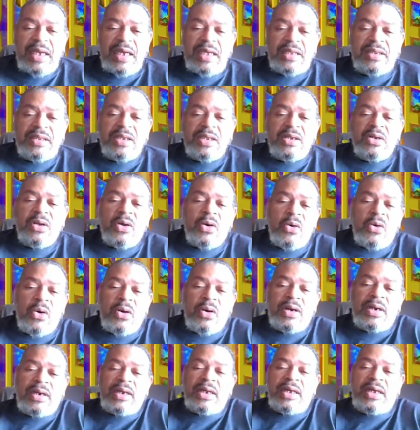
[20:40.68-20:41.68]
And the
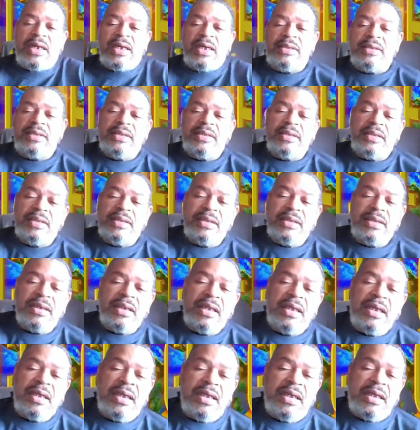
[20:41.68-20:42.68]
Lord let
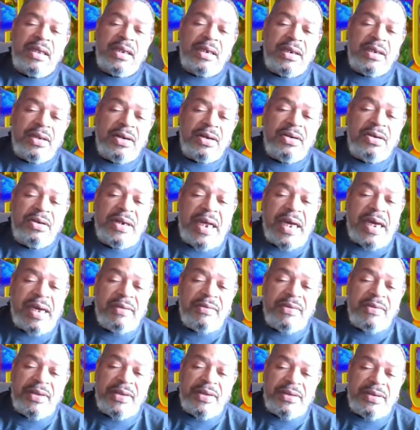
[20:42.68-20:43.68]
little
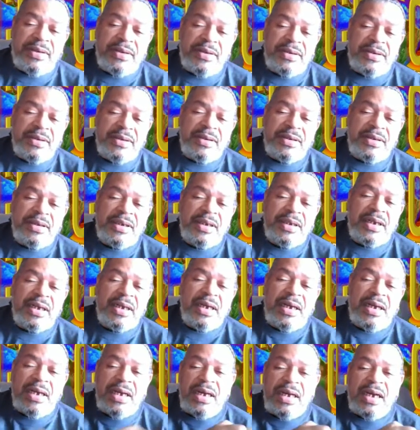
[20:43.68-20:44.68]
David
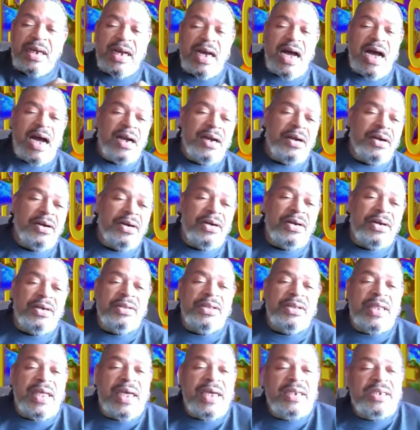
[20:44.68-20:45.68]

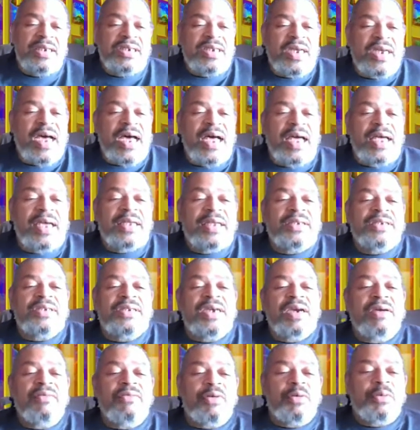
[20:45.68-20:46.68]
conquered that giant
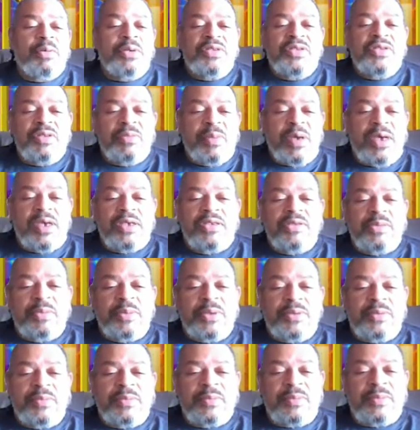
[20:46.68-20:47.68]
to everyone's
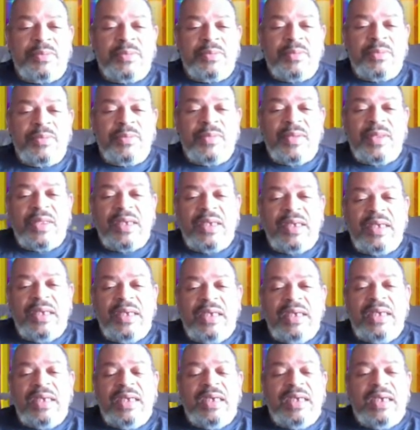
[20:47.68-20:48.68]
amazement.
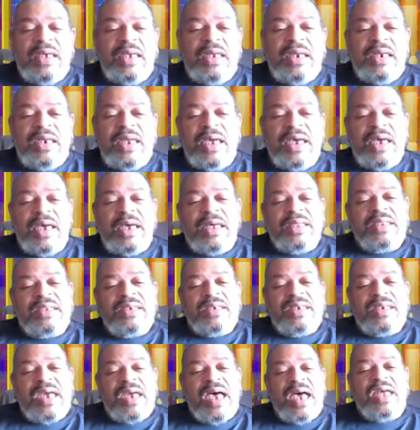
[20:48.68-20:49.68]
Now, the
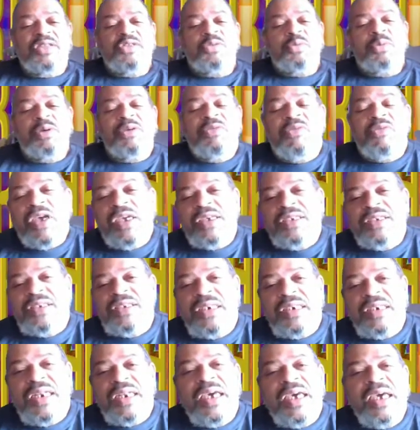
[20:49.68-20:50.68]
giants we face
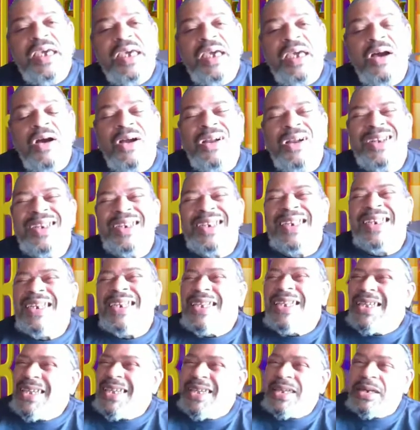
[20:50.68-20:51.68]
today are a
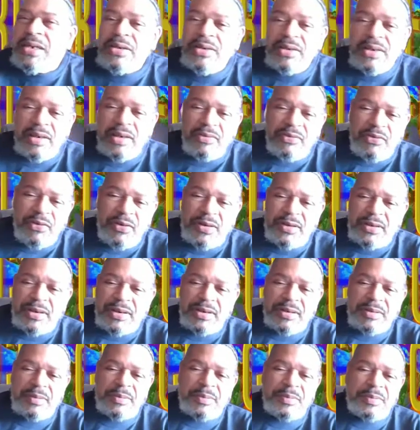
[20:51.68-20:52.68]
little different
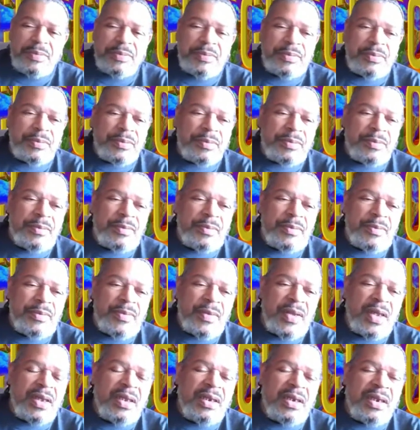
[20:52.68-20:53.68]

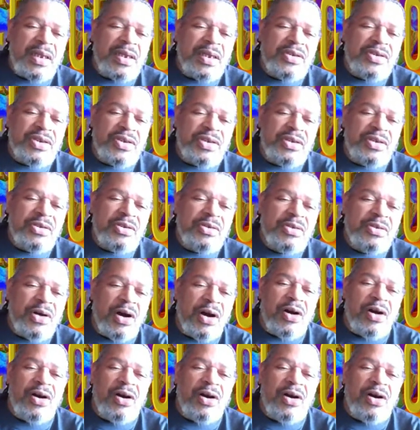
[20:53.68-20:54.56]
unless you